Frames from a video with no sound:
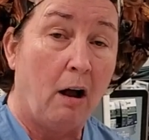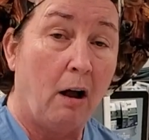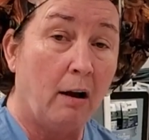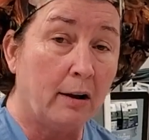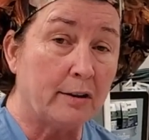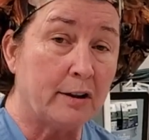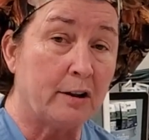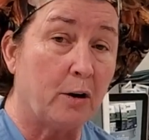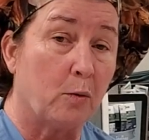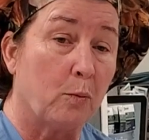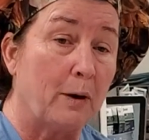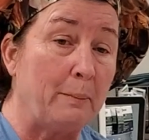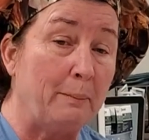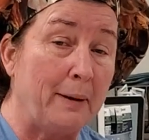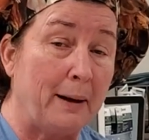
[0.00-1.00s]
Also
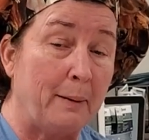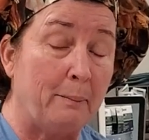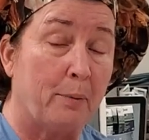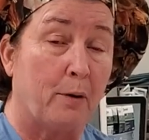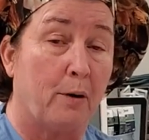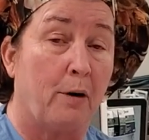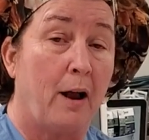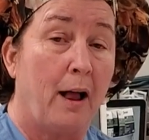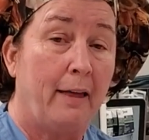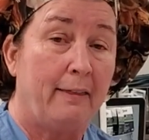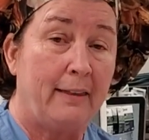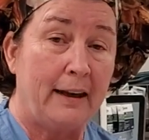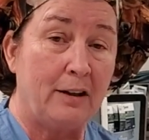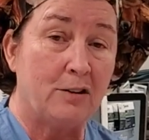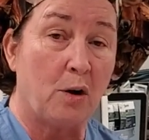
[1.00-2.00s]
remember,
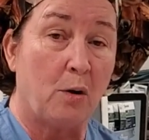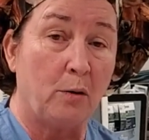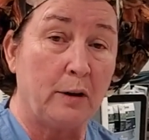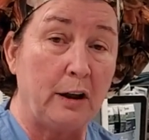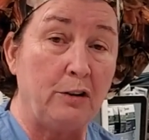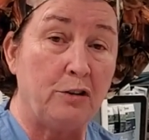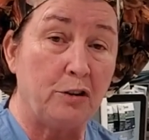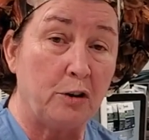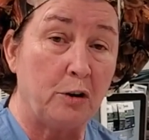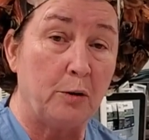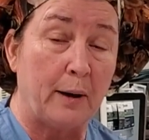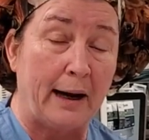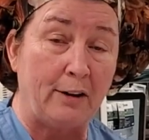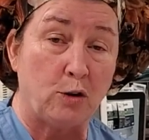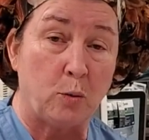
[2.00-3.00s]
these only
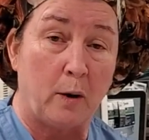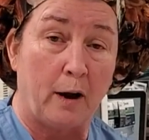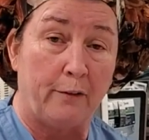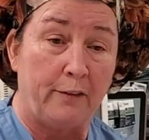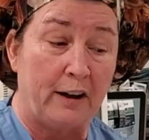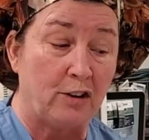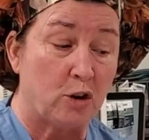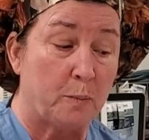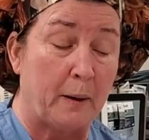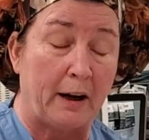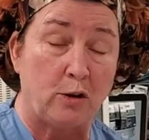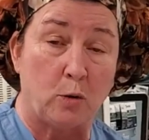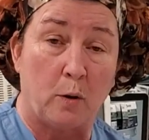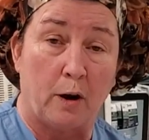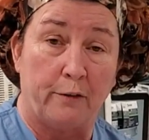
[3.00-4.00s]
do a 12-inch by
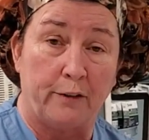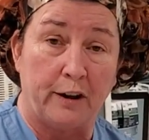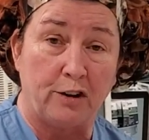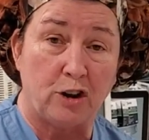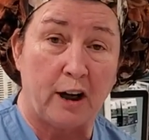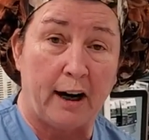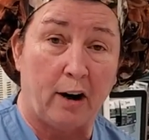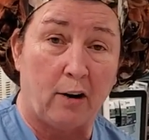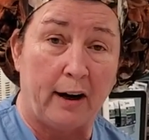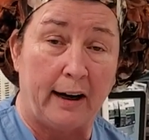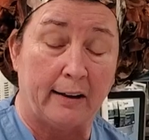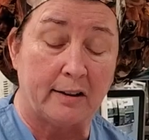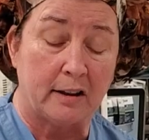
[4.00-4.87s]
12-inch area.